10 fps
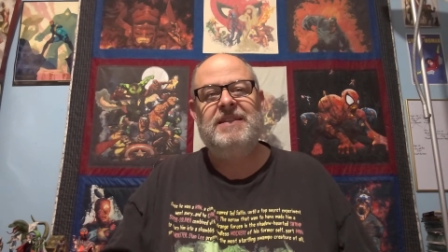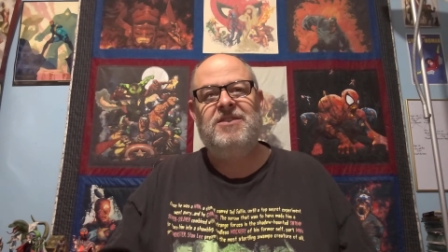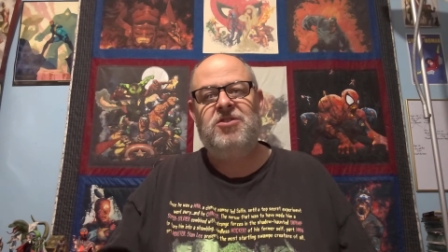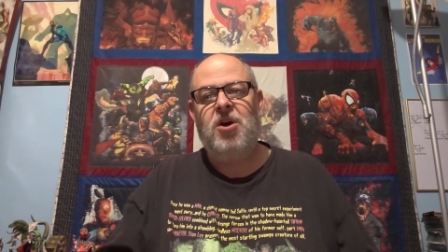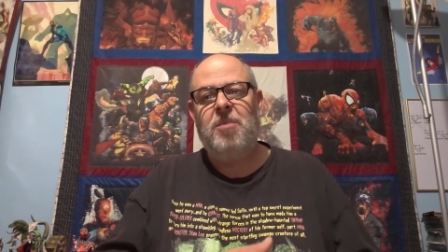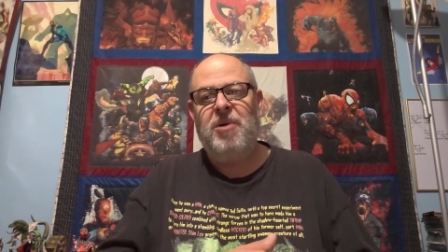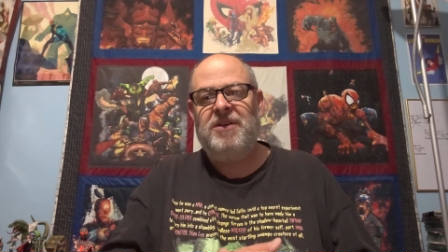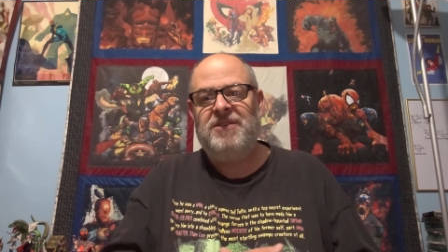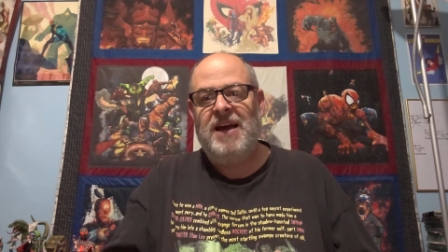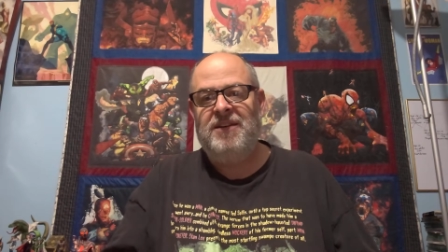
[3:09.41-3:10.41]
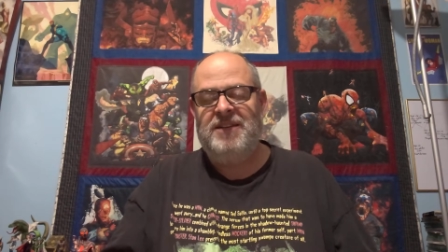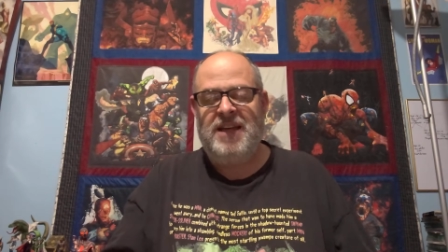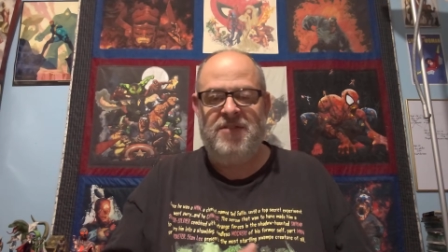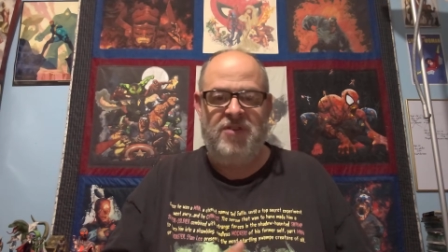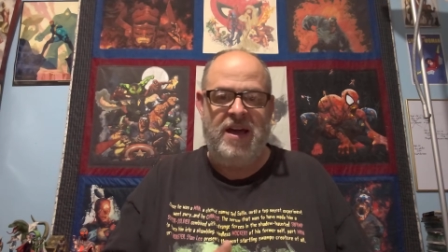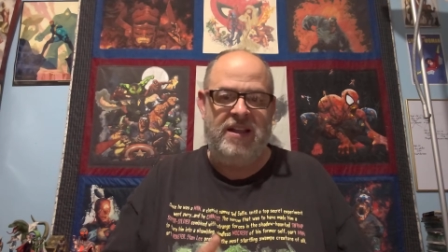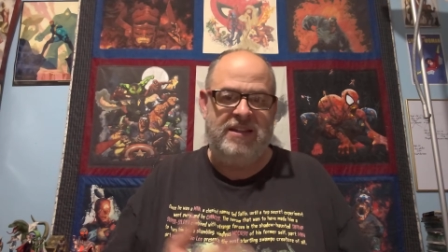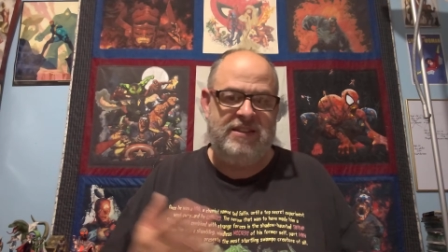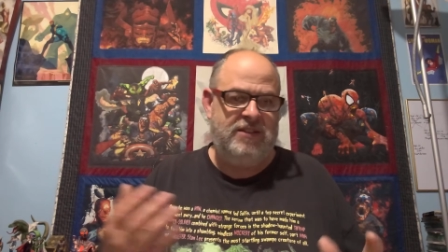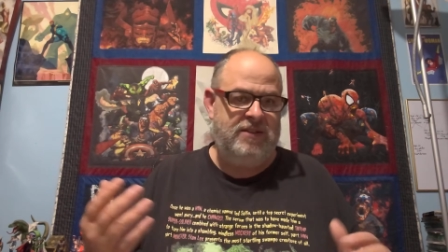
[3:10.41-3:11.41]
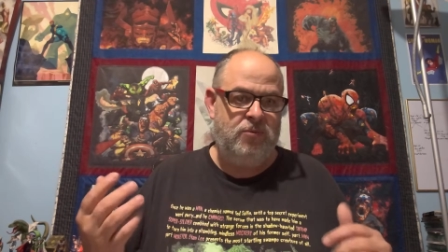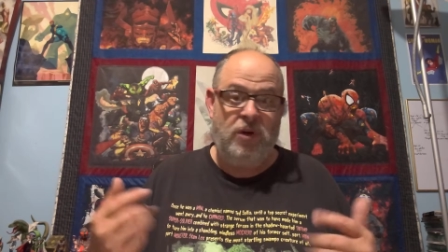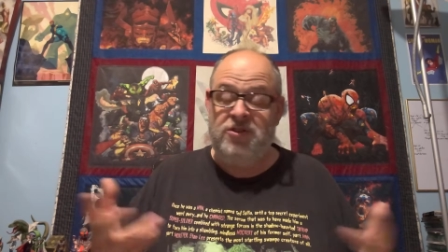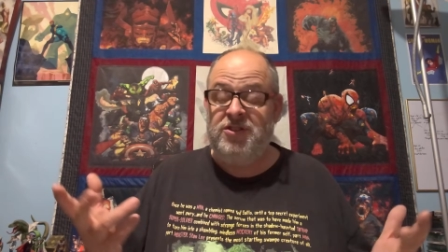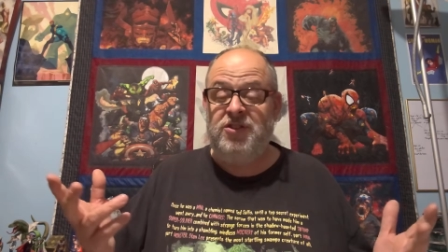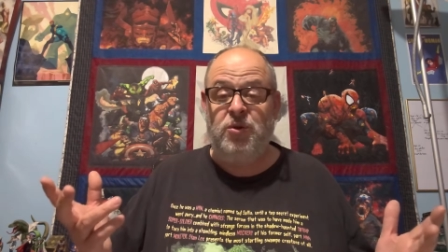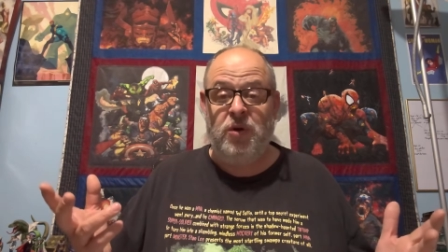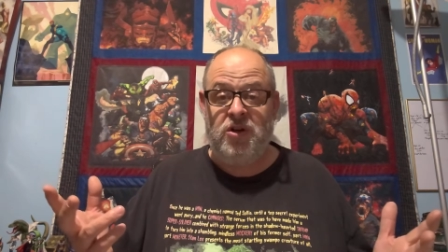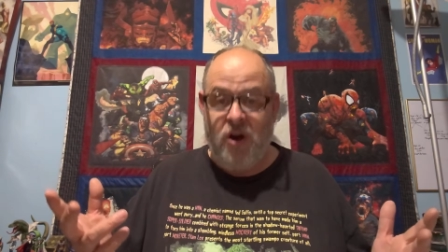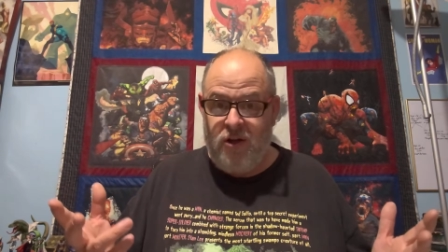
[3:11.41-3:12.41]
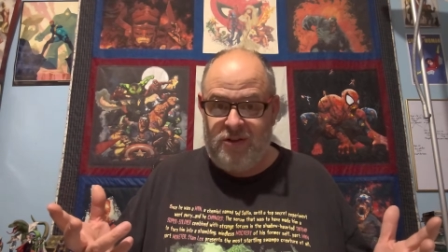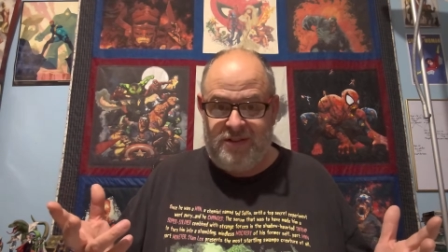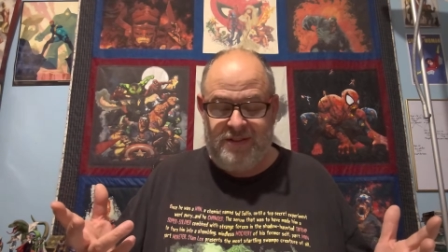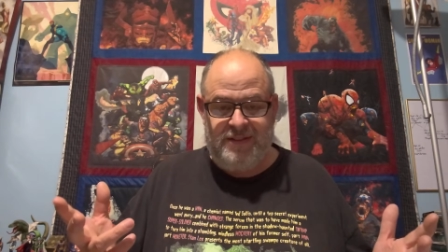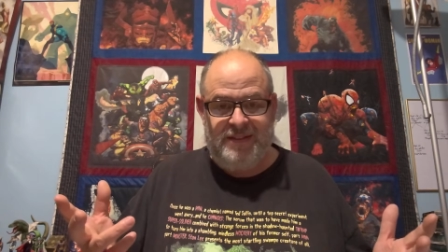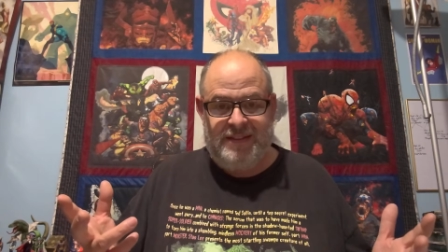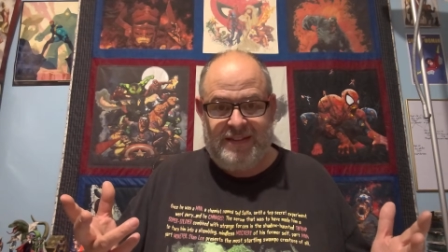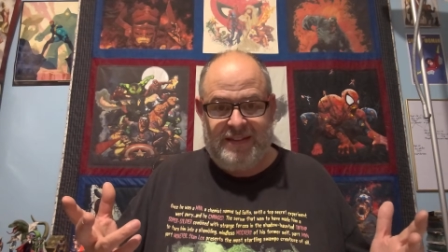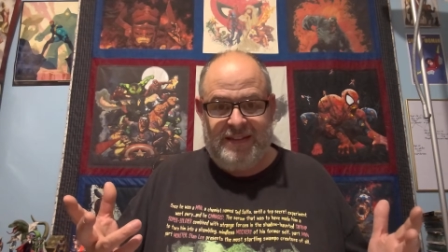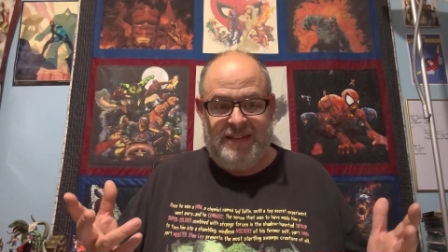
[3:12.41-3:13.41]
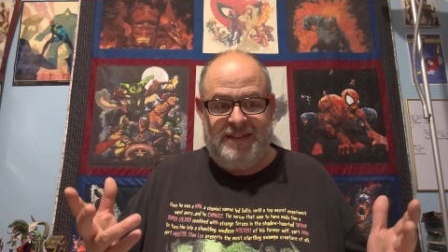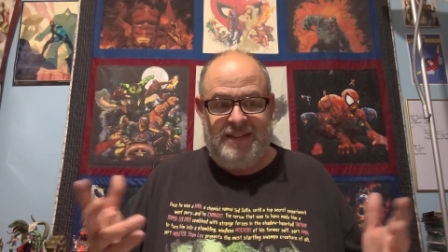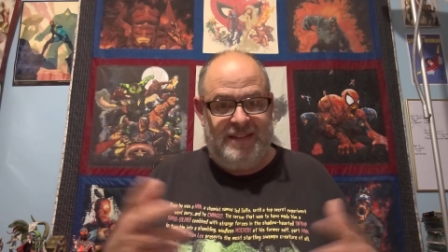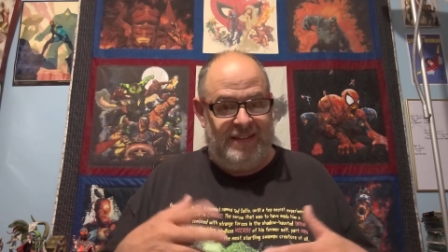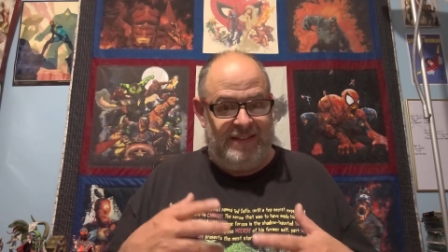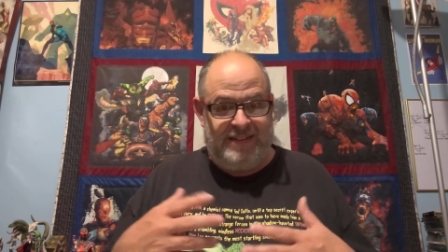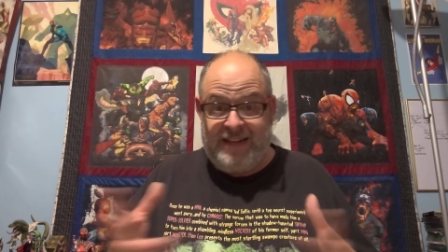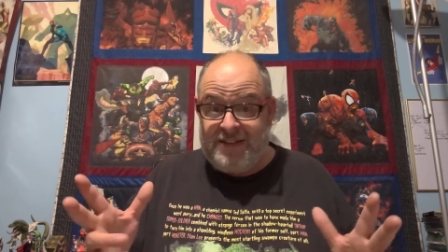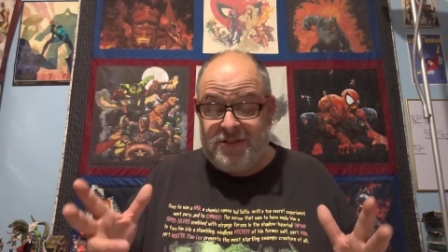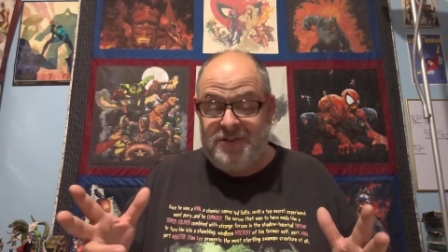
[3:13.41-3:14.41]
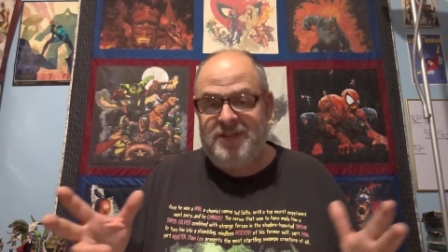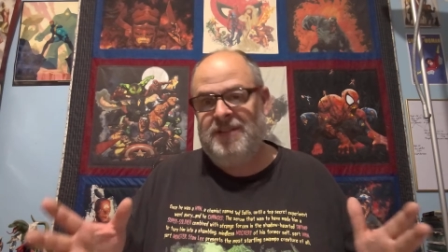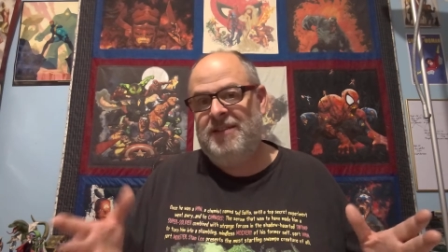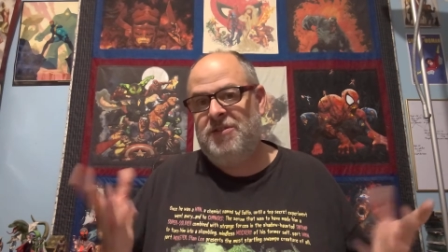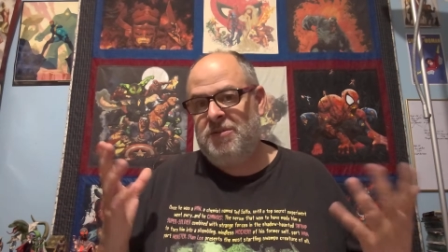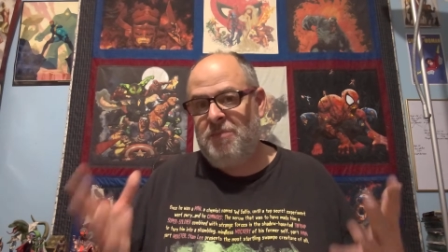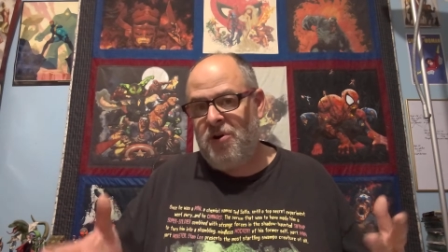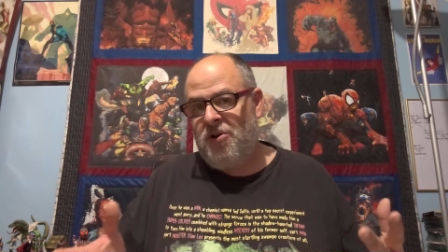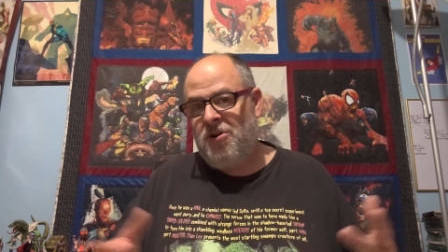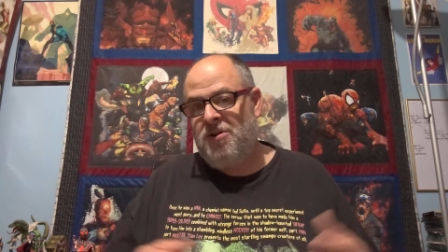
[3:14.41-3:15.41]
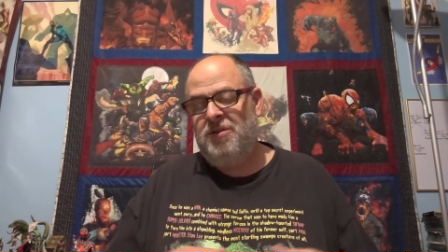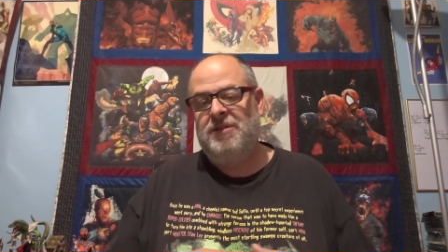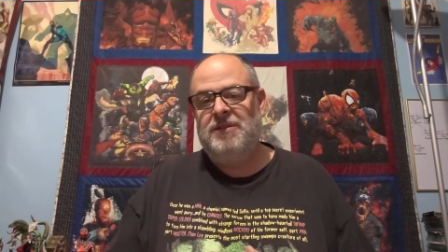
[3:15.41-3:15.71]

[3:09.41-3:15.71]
His car breaks down in Death Valley, and he runs into a cult in the desert, and there's a murder,